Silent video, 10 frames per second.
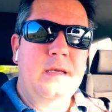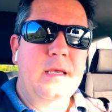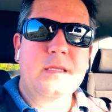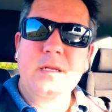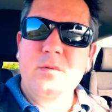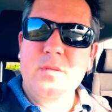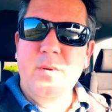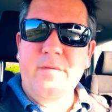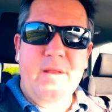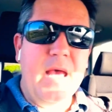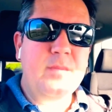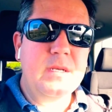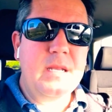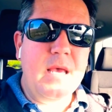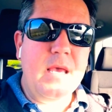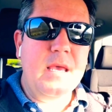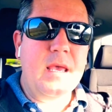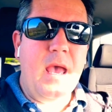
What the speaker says: yesterday was a bit of an admin day,